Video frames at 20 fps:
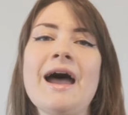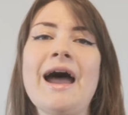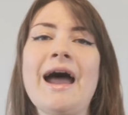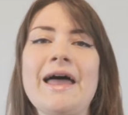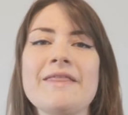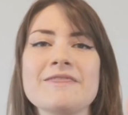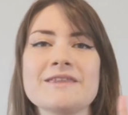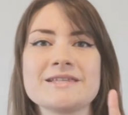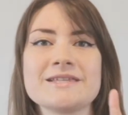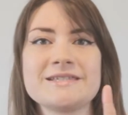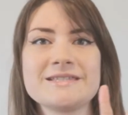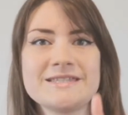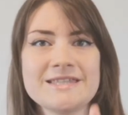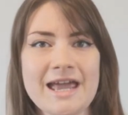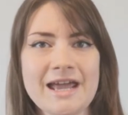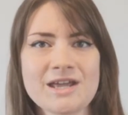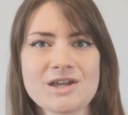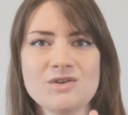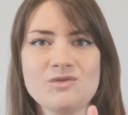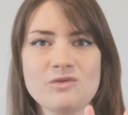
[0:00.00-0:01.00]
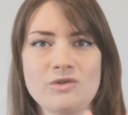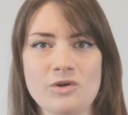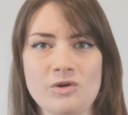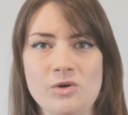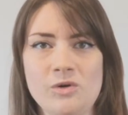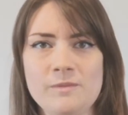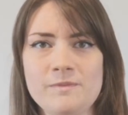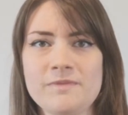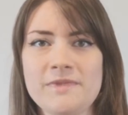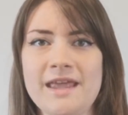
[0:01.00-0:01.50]
And the second
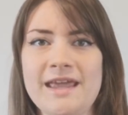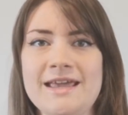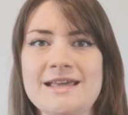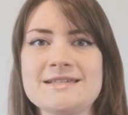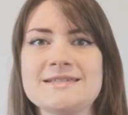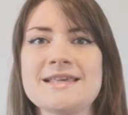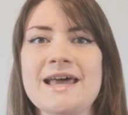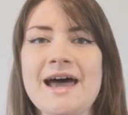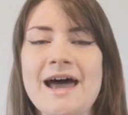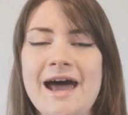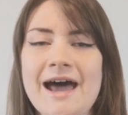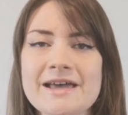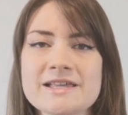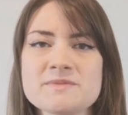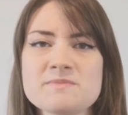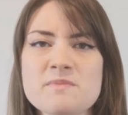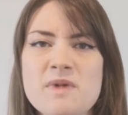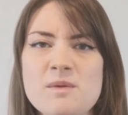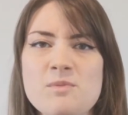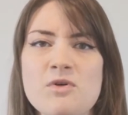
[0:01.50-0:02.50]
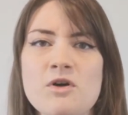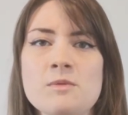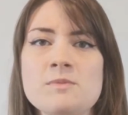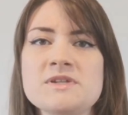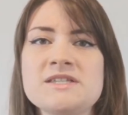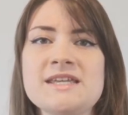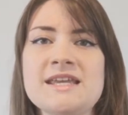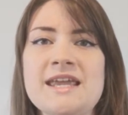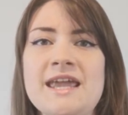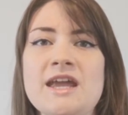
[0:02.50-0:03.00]
rule is, as my
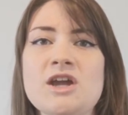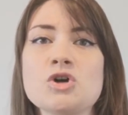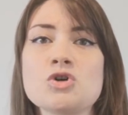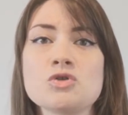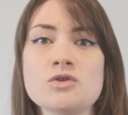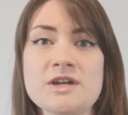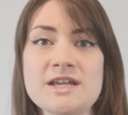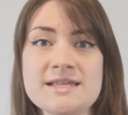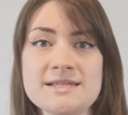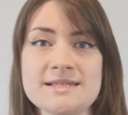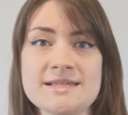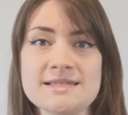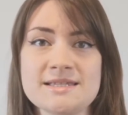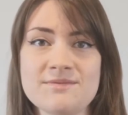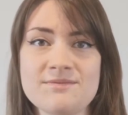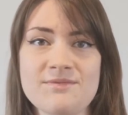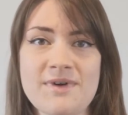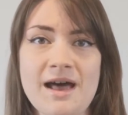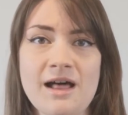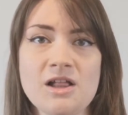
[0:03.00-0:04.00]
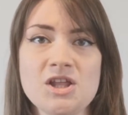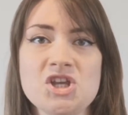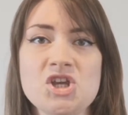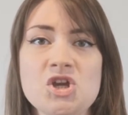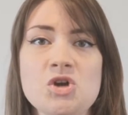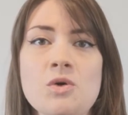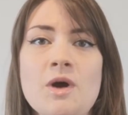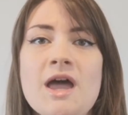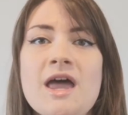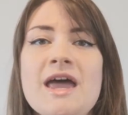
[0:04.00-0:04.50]
property increases in
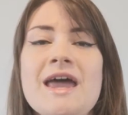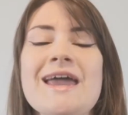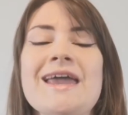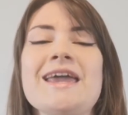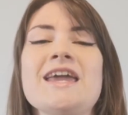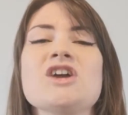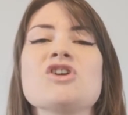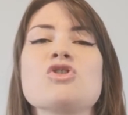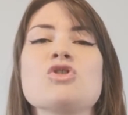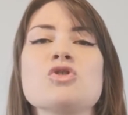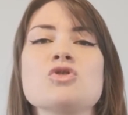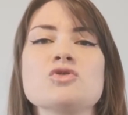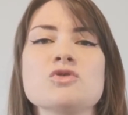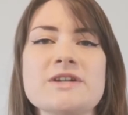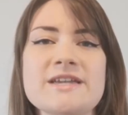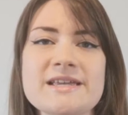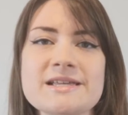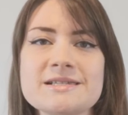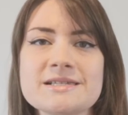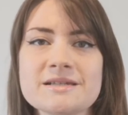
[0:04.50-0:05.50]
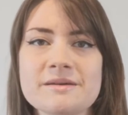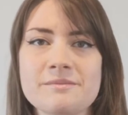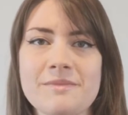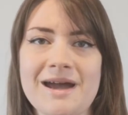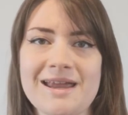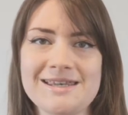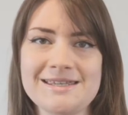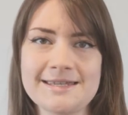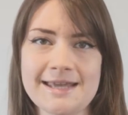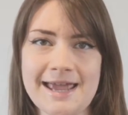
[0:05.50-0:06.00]
value, increase
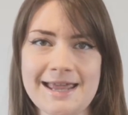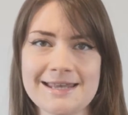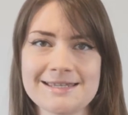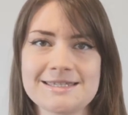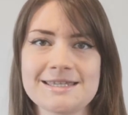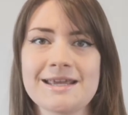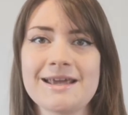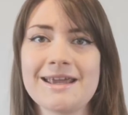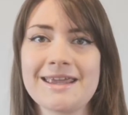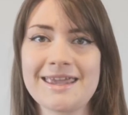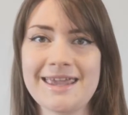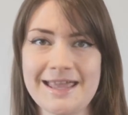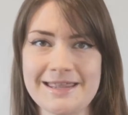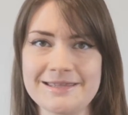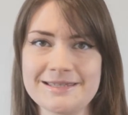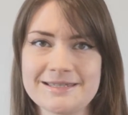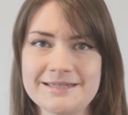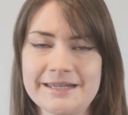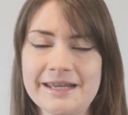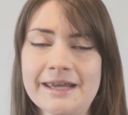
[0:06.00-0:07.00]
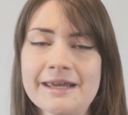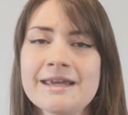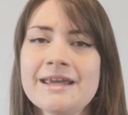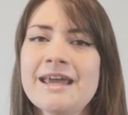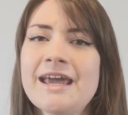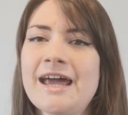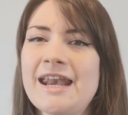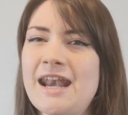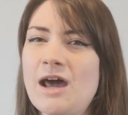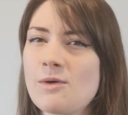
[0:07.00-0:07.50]
my debt against it.
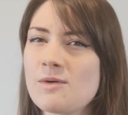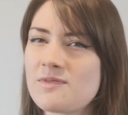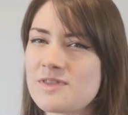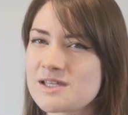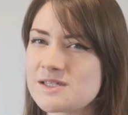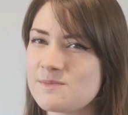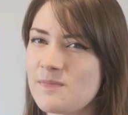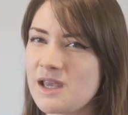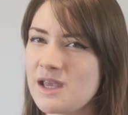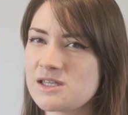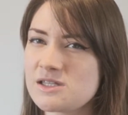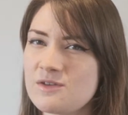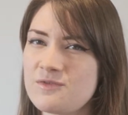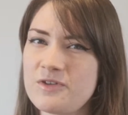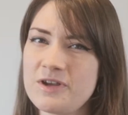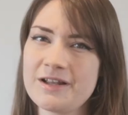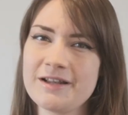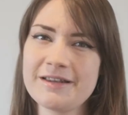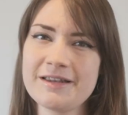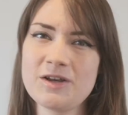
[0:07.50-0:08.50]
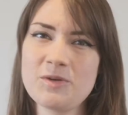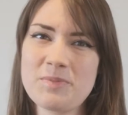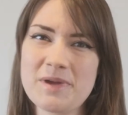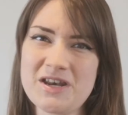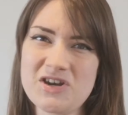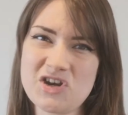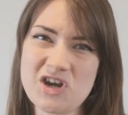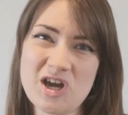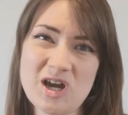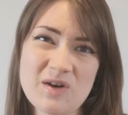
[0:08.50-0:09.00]
Now, if this makes you feel a little bit
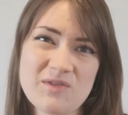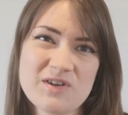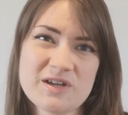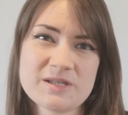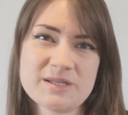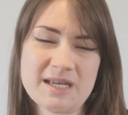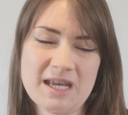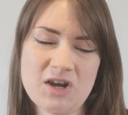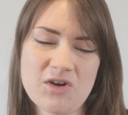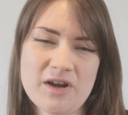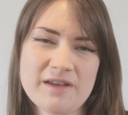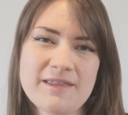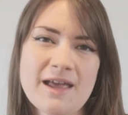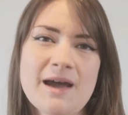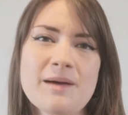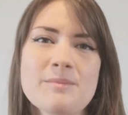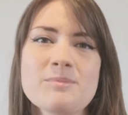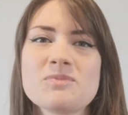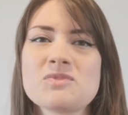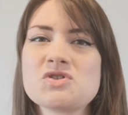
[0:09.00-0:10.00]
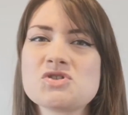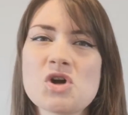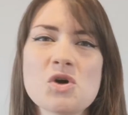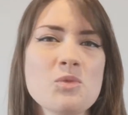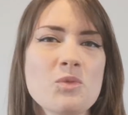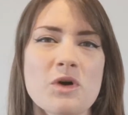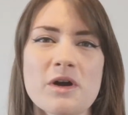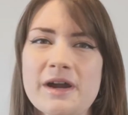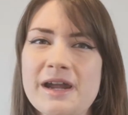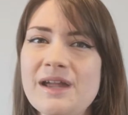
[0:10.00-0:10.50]
nervous hearing that,
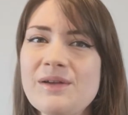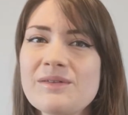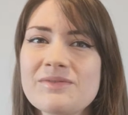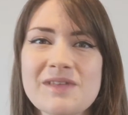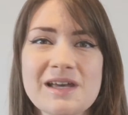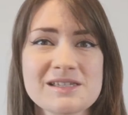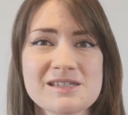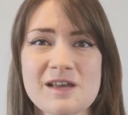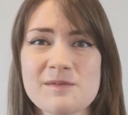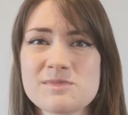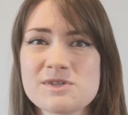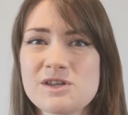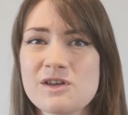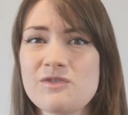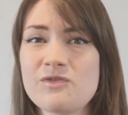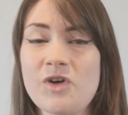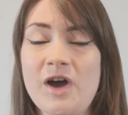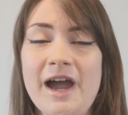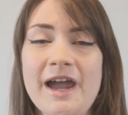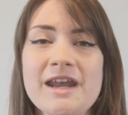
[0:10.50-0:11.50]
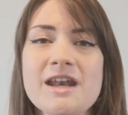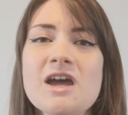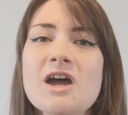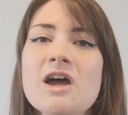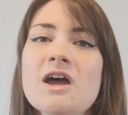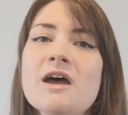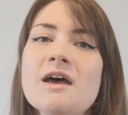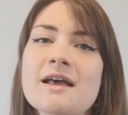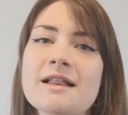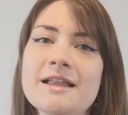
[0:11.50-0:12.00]
don't worry, that's absolutely fine.
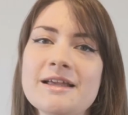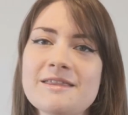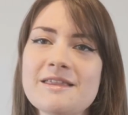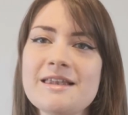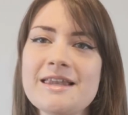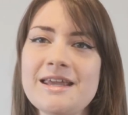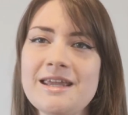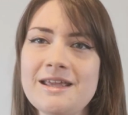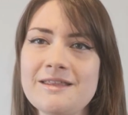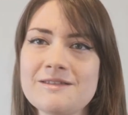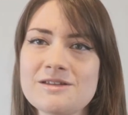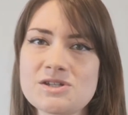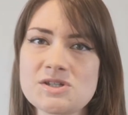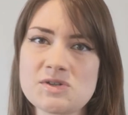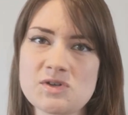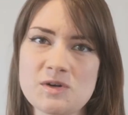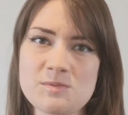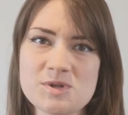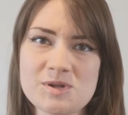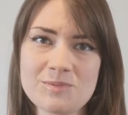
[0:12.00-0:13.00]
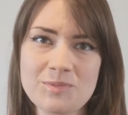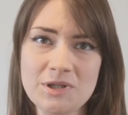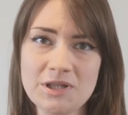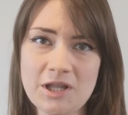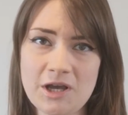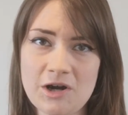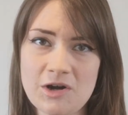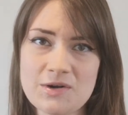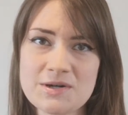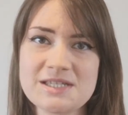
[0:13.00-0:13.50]
Click the link in the description
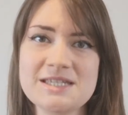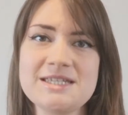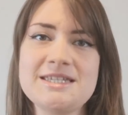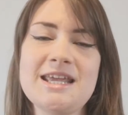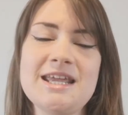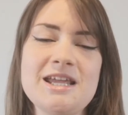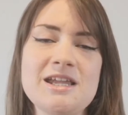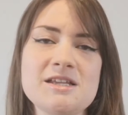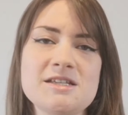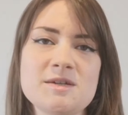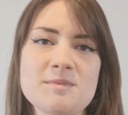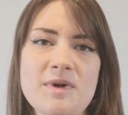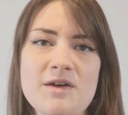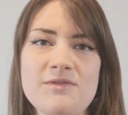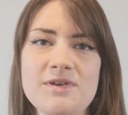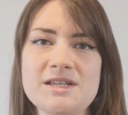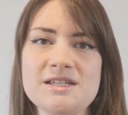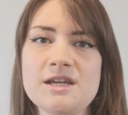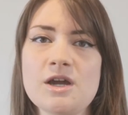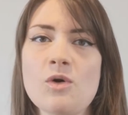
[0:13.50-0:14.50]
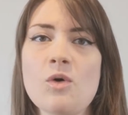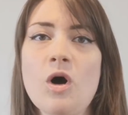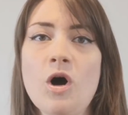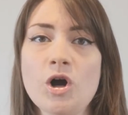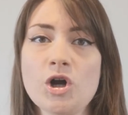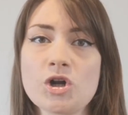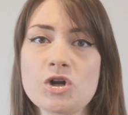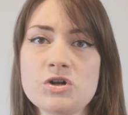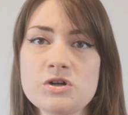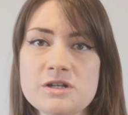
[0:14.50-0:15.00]
below to take you to my video
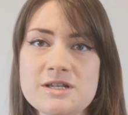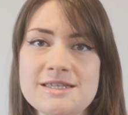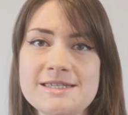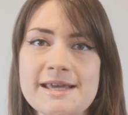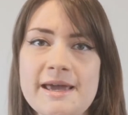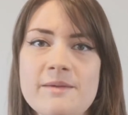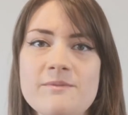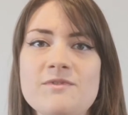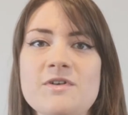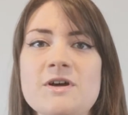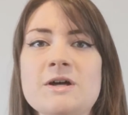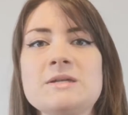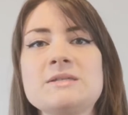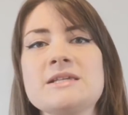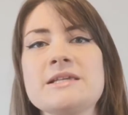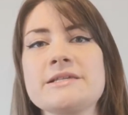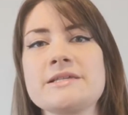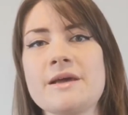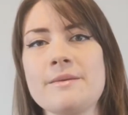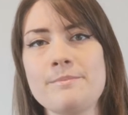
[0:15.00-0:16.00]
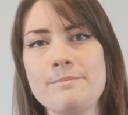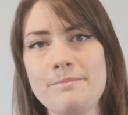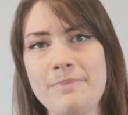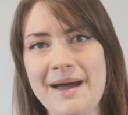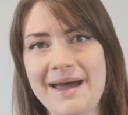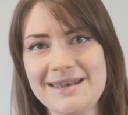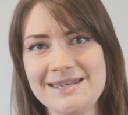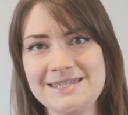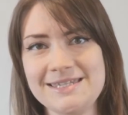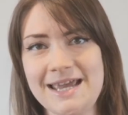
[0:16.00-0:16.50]
on good debt versus
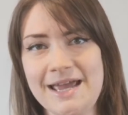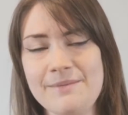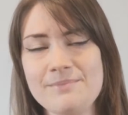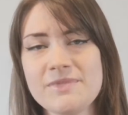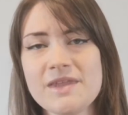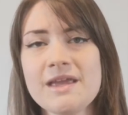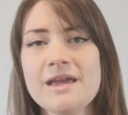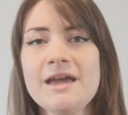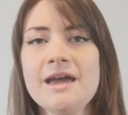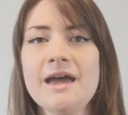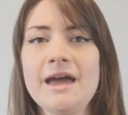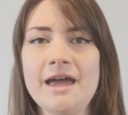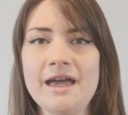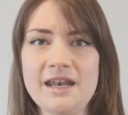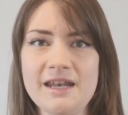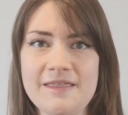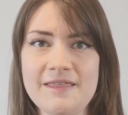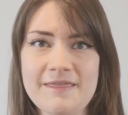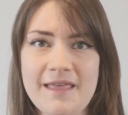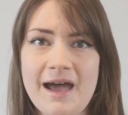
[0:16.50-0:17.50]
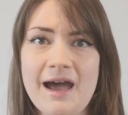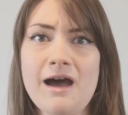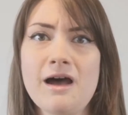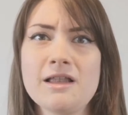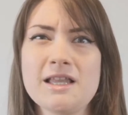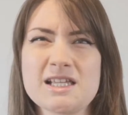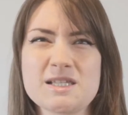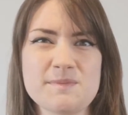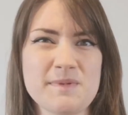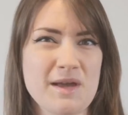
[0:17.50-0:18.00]
bad debt. And in that, I'll
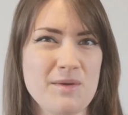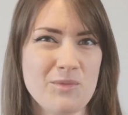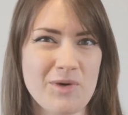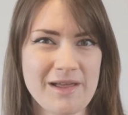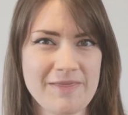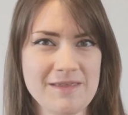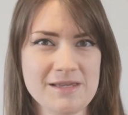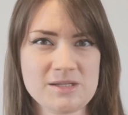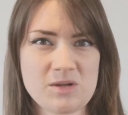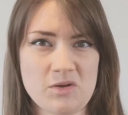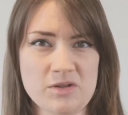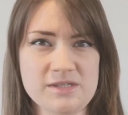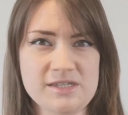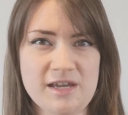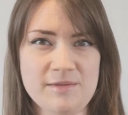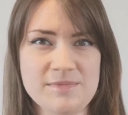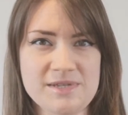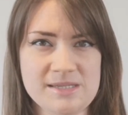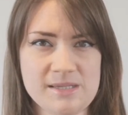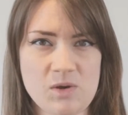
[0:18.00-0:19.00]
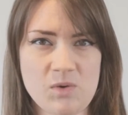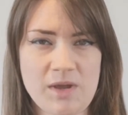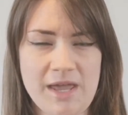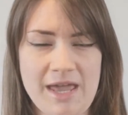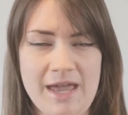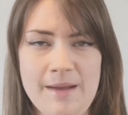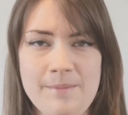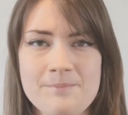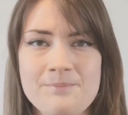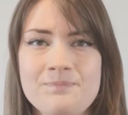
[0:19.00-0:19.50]
explain why this concept is okay.